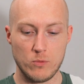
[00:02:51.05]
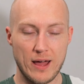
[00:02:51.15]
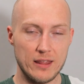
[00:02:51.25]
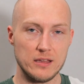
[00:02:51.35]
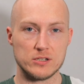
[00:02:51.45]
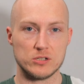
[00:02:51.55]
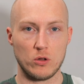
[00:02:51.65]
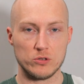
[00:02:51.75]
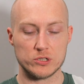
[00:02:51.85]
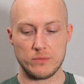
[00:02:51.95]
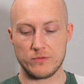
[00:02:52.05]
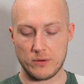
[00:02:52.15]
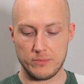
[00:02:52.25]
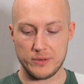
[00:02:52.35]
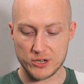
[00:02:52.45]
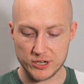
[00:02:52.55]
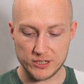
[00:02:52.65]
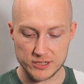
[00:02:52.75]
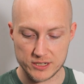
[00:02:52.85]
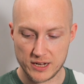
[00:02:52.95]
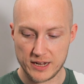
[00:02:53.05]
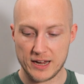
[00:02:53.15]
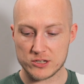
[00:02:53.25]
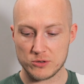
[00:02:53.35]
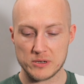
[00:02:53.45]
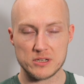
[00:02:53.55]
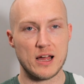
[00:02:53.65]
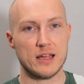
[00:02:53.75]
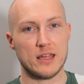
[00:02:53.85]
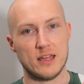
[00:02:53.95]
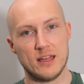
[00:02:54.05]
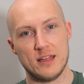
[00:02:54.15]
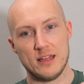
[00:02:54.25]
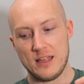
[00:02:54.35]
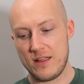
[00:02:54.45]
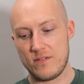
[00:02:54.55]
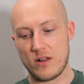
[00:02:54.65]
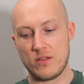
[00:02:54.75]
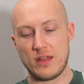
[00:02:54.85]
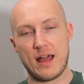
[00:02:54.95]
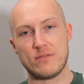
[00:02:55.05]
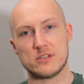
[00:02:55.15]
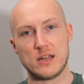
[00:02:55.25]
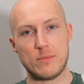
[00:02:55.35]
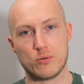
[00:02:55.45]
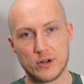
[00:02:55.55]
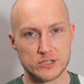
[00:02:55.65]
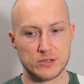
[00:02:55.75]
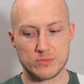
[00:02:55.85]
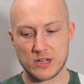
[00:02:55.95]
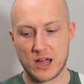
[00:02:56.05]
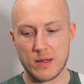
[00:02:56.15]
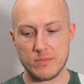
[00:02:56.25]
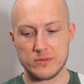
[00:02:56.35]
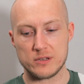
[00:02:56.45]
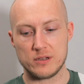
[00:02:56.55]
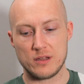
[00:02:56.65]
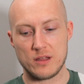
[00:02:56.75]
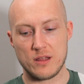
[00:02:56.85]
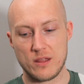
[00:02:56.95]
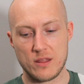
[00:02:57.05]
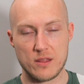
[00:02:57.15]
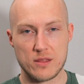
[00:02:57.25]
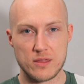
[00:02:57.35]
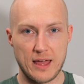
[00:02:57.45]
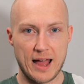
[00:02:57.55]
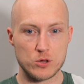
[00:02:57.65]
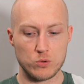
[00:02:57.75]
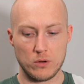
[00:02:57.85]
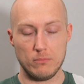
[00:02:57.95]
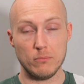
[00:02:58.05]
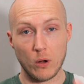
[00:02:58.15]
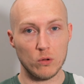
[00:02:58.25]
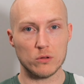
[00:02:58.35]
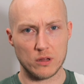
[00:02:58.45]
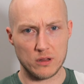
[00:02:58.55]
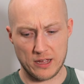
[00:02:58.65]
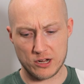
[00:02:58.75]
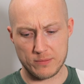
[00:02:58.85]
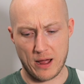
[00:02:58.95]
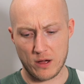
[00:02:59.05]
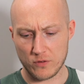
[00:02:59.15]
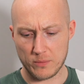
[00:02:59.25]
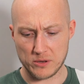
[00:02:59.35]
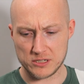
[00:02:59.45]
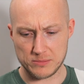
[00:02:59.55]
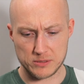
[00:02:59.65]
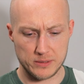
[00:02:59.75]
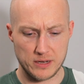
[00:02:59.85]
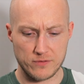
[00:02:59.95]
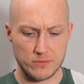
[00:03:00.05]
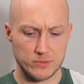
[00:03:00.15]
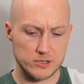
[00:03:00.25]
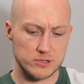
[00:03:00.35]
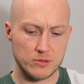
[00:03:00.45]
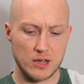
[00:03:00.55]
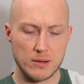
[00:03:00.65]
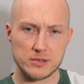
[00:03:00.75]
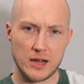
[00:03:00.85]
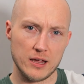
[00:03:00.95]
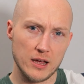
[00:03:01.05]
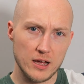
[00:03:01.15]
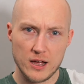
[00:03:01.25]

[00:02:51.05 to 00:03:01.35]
where these soles come from, because it's almost like, even though they have the same print sometimes, the actual mold that they come out of almost seems to be different, because sometimes like